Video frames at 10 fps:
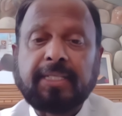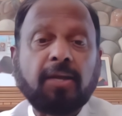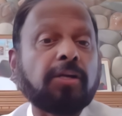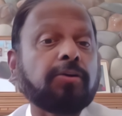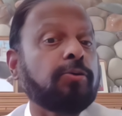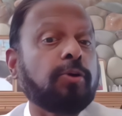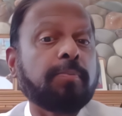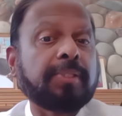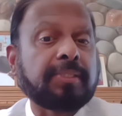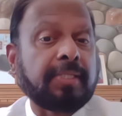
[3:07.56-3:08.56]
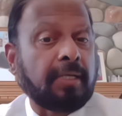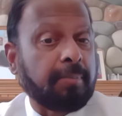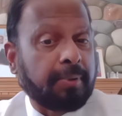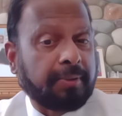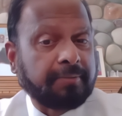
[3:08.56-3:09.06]
they all grew up in
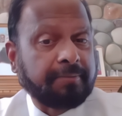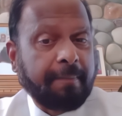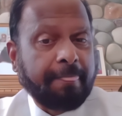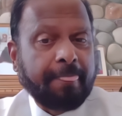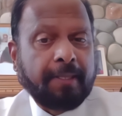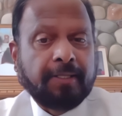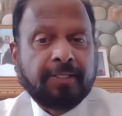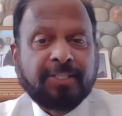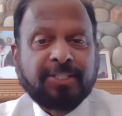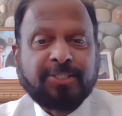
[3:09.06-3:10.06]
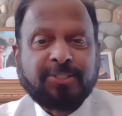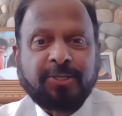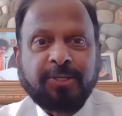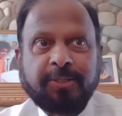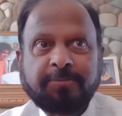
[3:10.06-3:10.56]
Singapore.
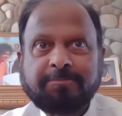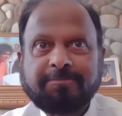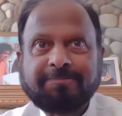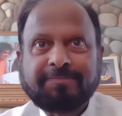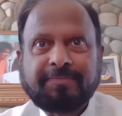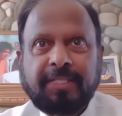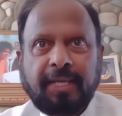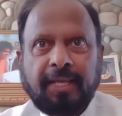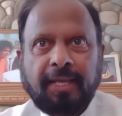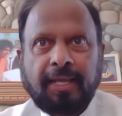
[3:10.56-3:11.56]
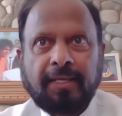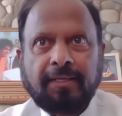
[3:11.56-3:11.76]
So my